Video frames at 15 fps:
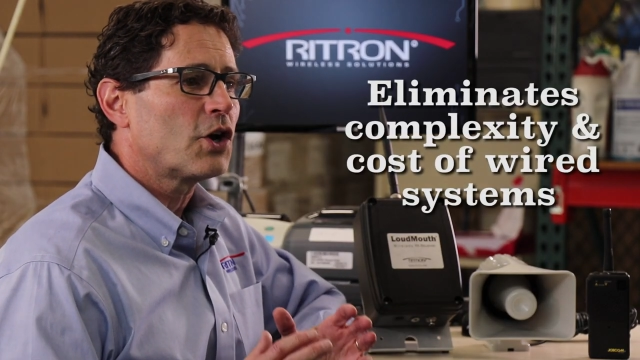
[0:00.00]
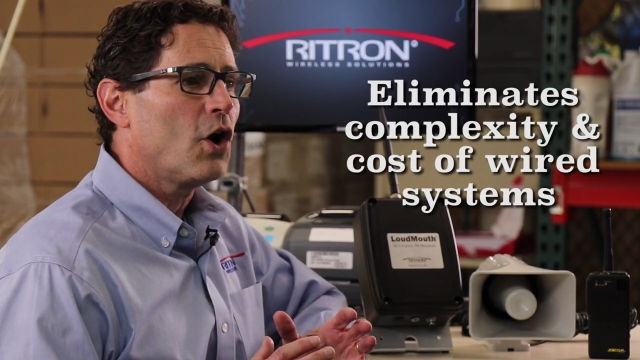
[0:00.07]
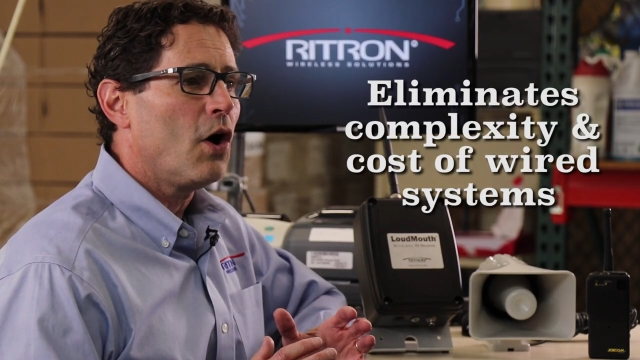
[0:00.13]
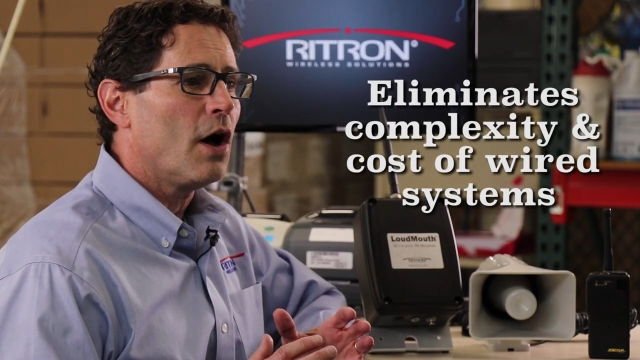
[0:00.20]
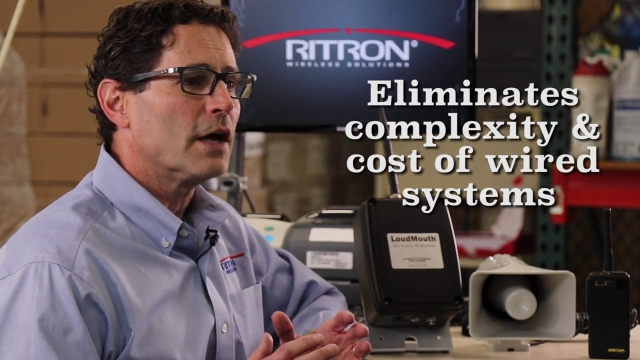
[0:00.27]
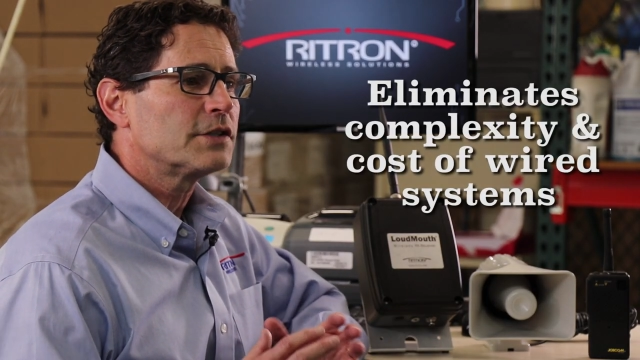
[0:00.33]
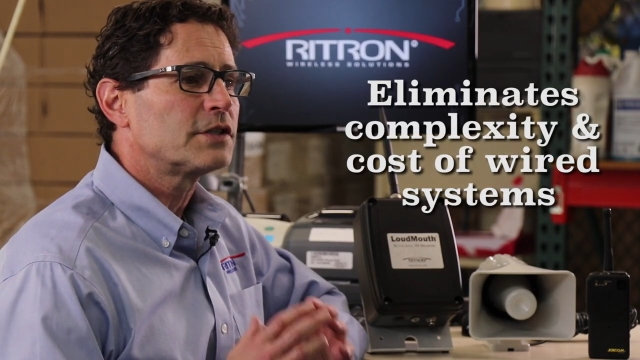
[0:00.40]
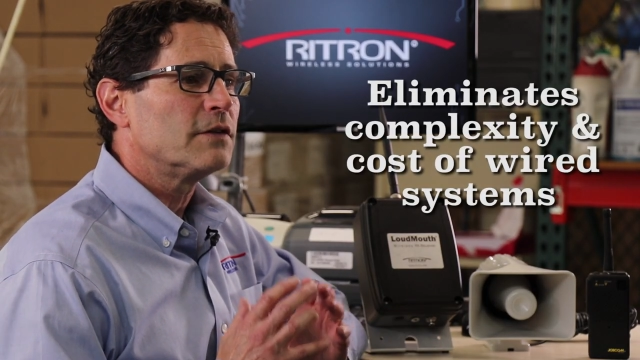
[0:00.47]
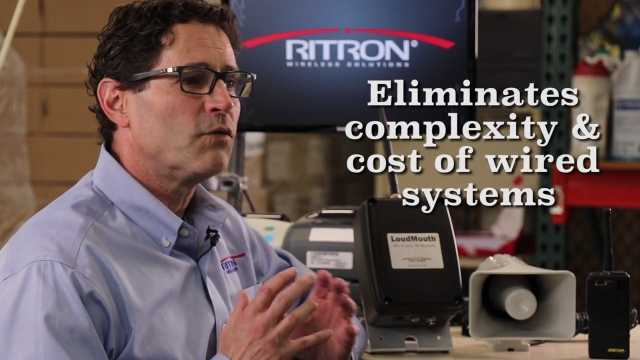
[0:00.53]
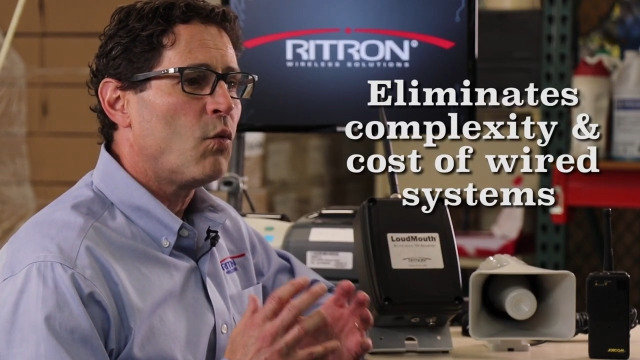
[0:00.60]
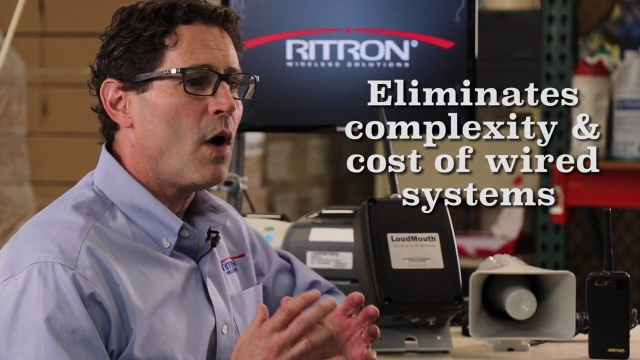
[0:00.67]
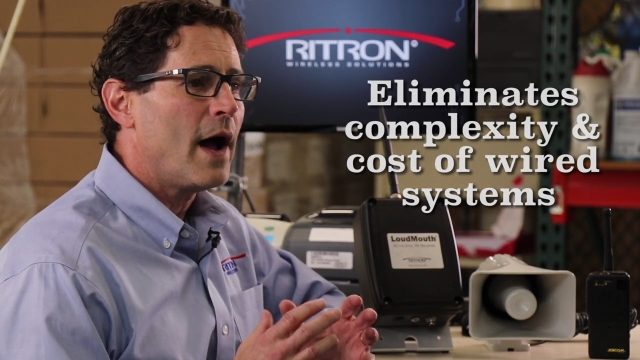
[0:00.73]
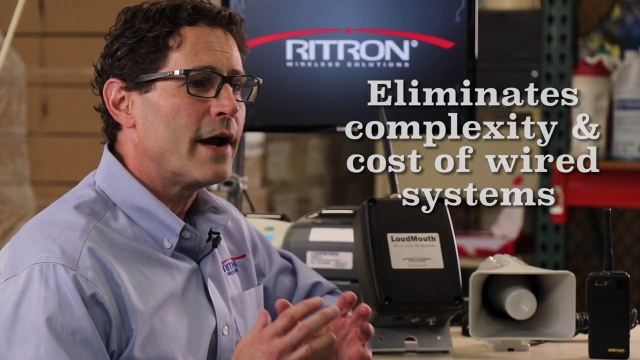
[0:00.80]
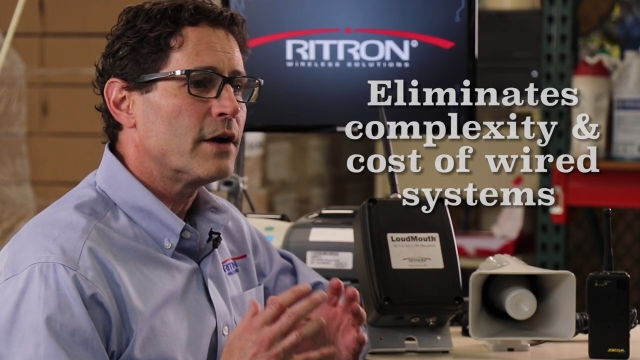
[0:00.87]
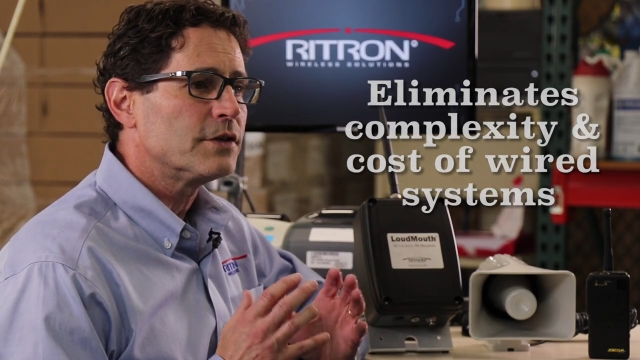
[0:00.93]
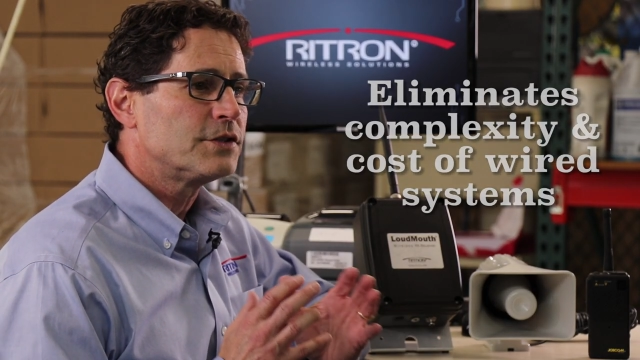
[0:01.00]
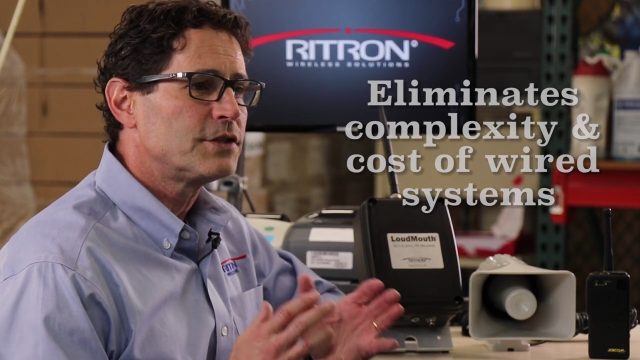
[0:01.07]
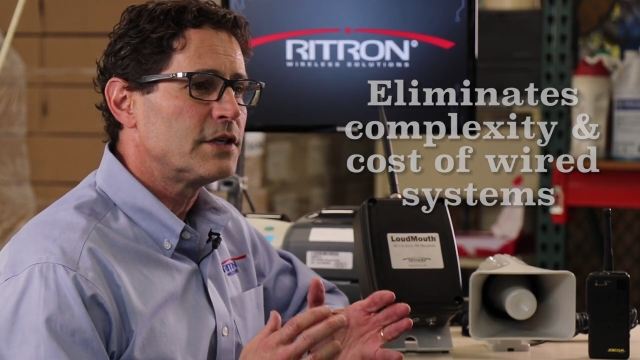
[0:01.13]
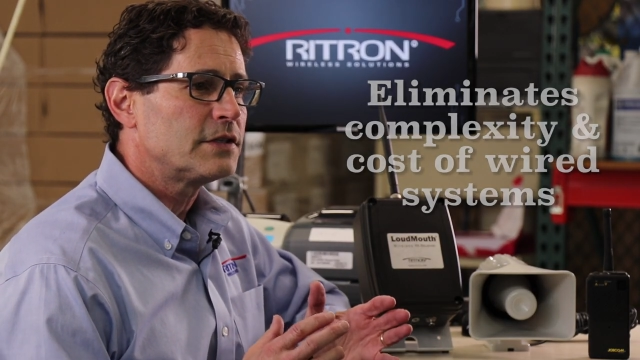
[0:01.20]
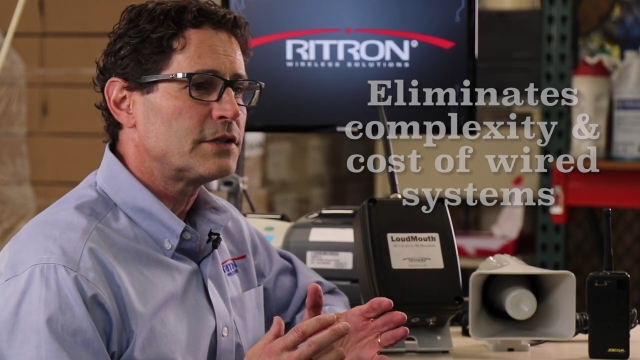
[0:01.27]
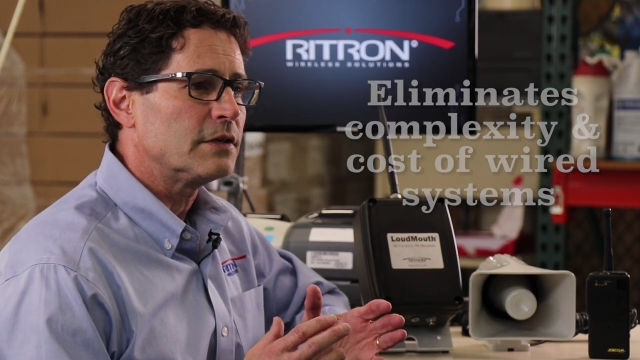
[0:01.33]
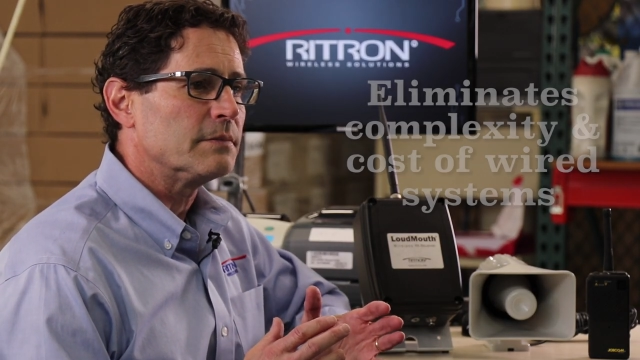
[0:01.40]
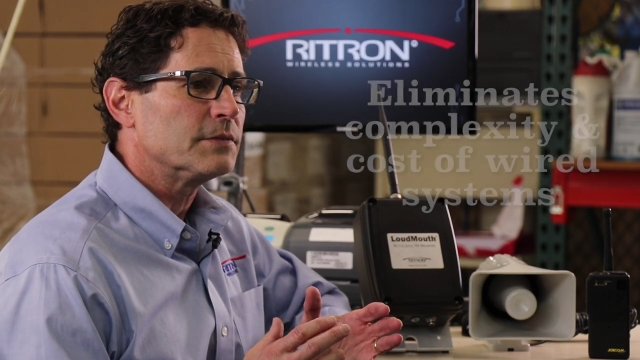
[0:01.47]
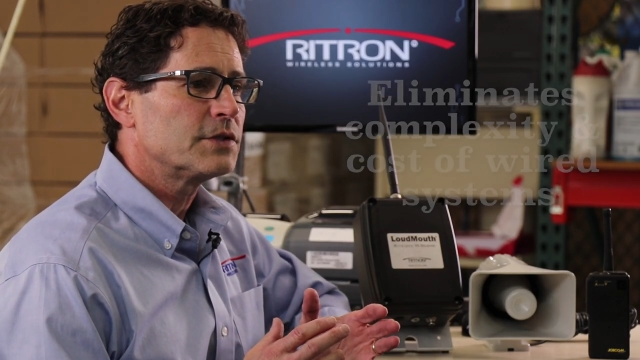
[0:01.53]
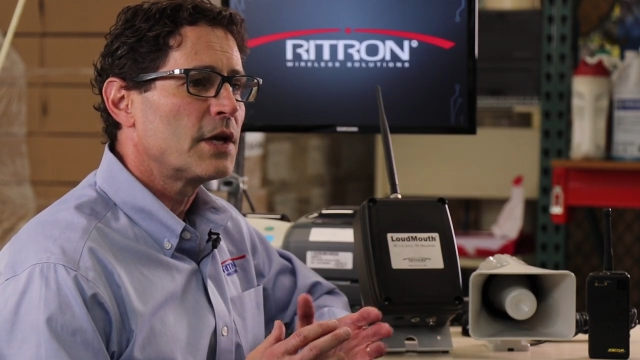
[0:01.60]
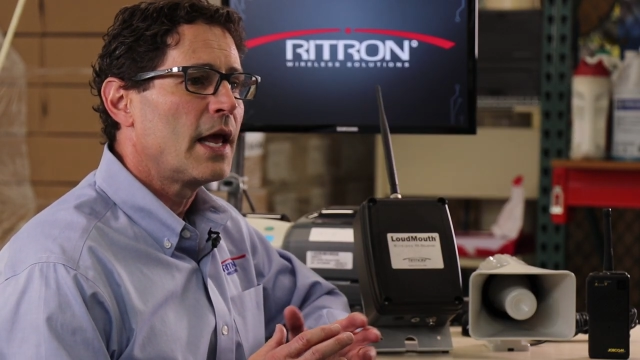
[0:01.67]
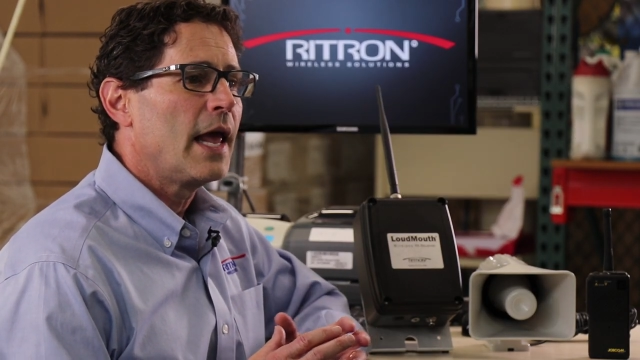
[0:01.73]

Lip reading: cost of wired systems